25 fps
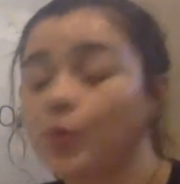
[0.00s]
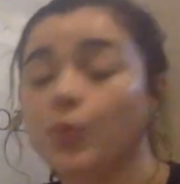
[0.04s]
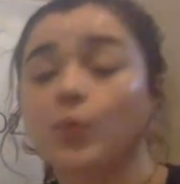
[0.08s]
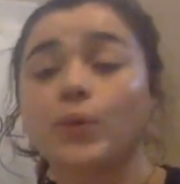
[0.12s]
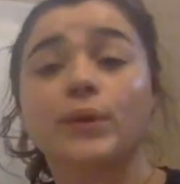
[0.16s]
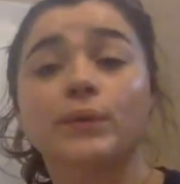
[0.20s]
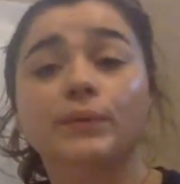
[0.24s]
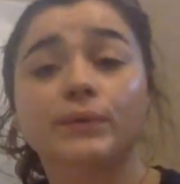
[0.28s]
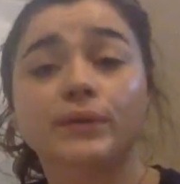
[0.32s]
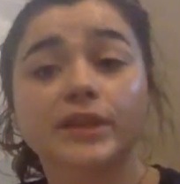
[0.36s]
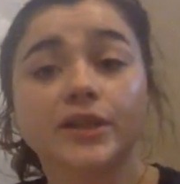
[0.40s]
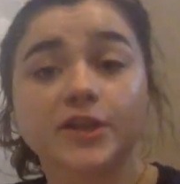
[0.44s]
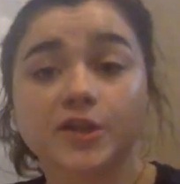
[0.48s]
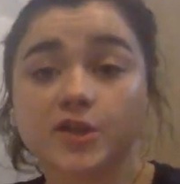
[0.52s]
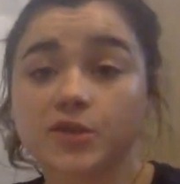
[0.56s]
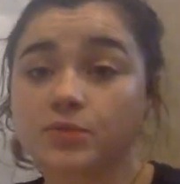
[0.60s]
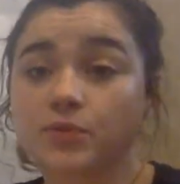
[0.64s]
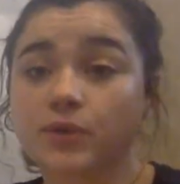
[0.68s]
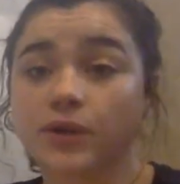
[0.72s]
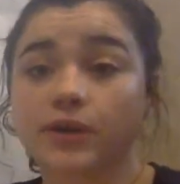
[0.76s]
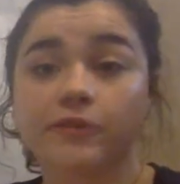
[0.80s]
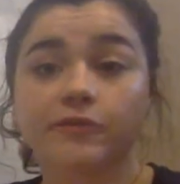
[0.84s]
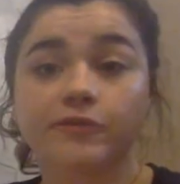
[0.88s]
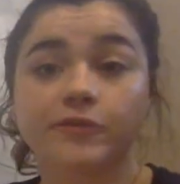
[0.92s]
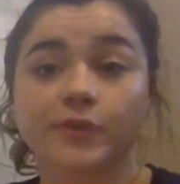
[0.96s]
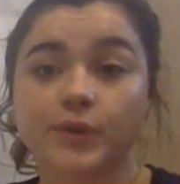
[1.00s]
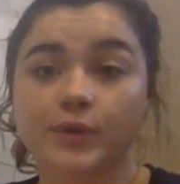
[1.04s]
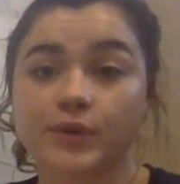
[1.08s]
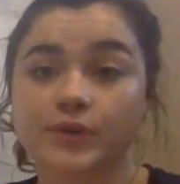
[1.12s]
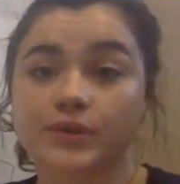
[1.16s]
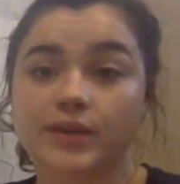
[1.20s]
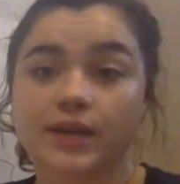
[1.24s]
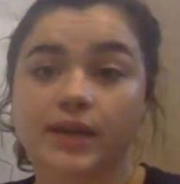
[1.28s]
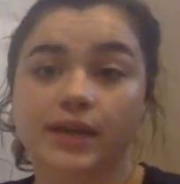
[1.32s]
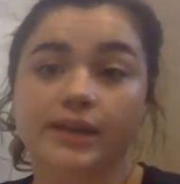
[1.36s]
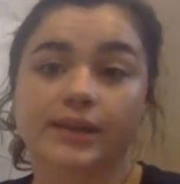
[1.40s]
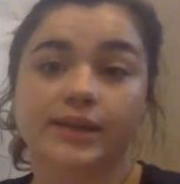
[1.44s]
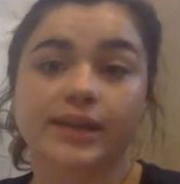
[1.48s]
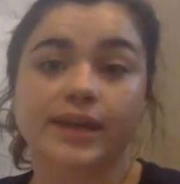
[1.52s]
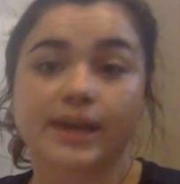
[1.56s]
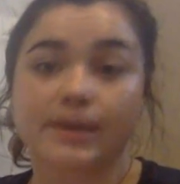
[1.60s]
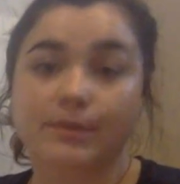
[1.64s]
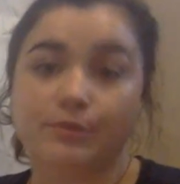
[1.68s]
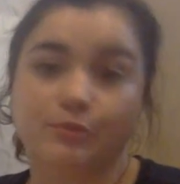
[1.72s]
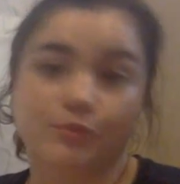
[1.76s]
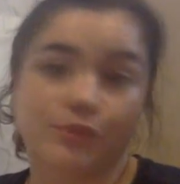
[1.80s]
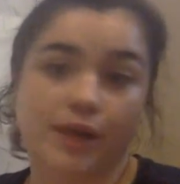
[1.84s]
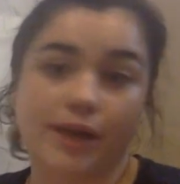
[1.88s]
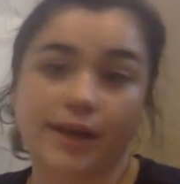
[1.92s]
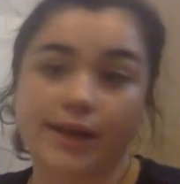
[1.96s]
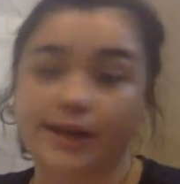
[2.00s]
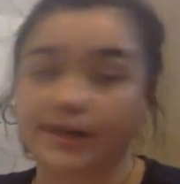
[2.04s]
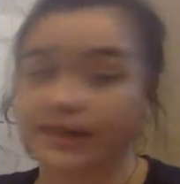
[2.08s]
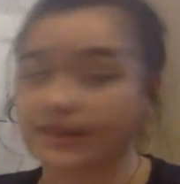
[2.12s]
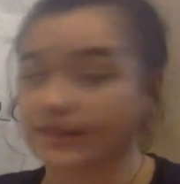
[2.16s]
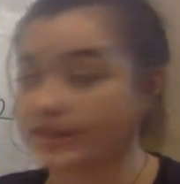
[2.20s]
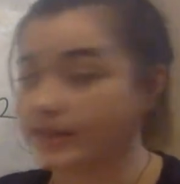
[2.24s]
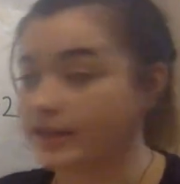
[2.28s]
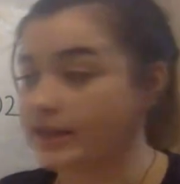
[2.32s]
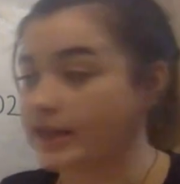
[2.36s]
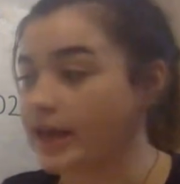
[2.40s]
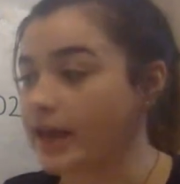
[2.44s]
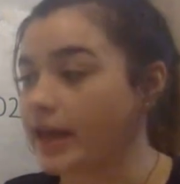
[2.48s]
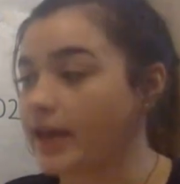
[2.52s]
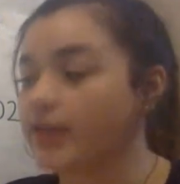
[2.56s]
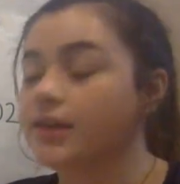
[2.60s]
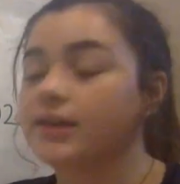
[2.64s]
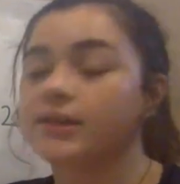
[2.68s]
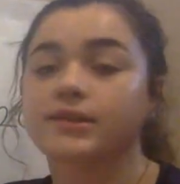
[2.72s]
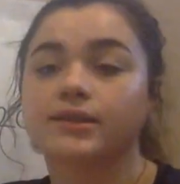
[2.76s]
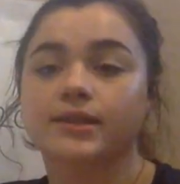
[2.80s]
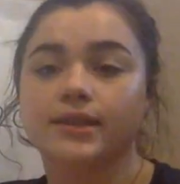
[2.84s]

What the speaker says: we really just want to focus on name writing today.